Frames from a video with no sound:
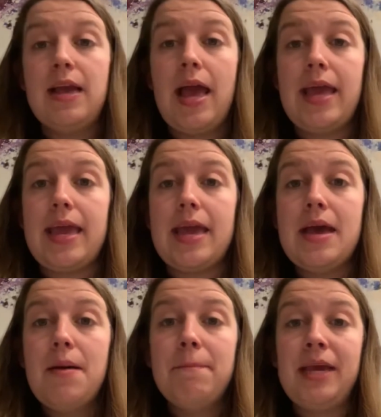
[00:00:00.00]
a
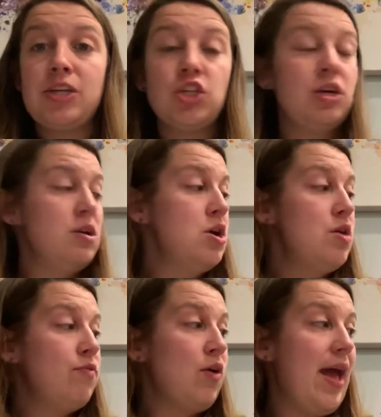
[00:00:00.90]
picture
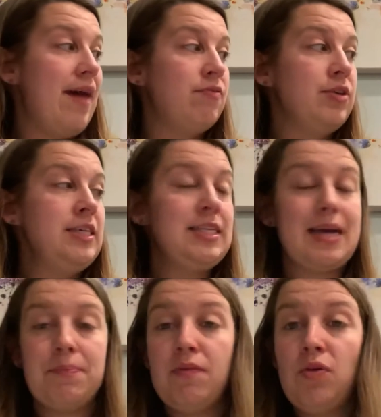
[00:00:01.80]
for every
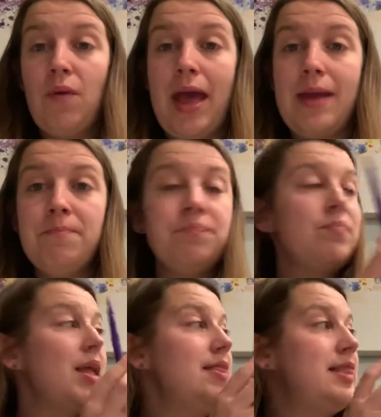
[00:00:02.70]
step of the way.
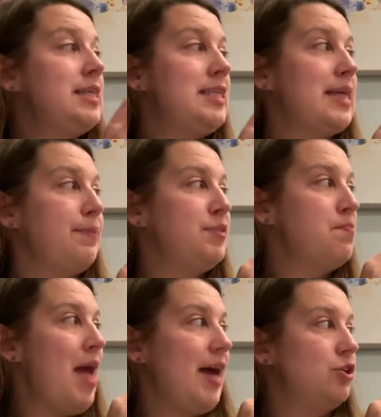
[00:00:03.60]
The steps
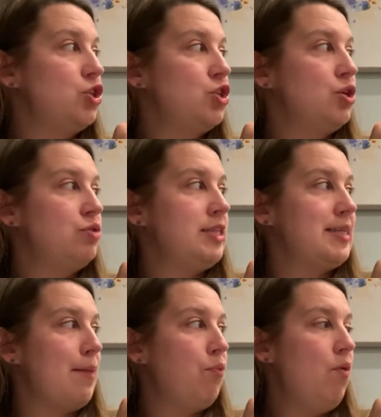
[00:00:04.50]
match. So
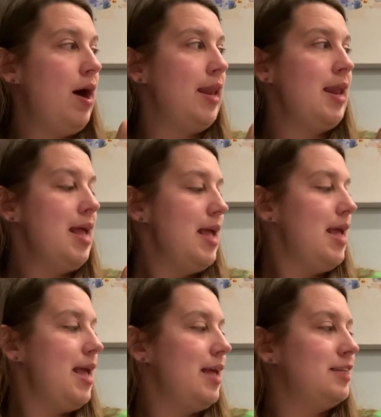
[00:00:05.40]
step 1
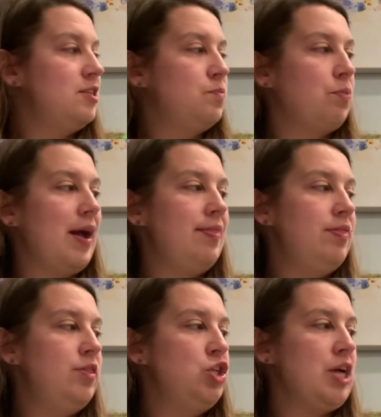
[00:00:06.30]
is
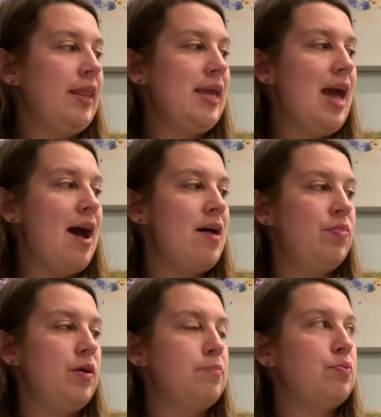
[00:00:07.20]
spread jelly on
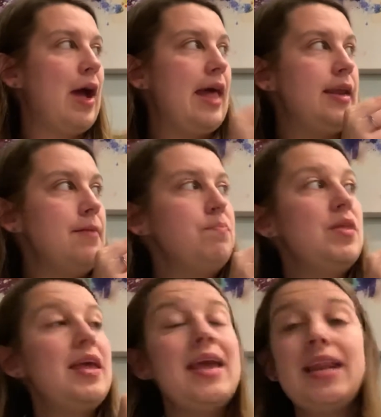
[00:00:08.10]
the bread.
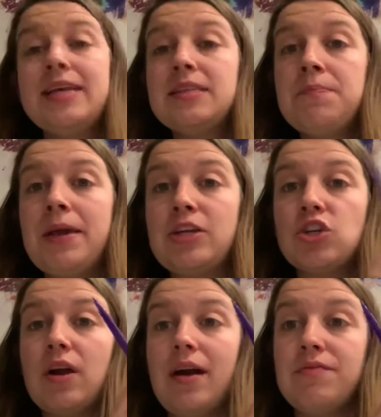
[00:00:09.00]
It is a
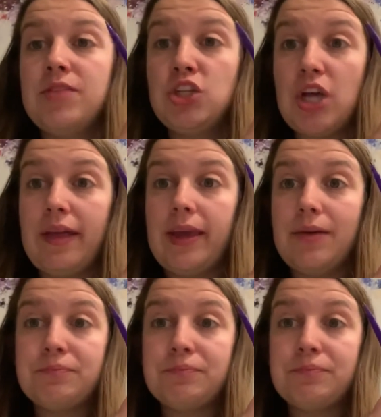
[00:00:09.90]
picture of the jelly.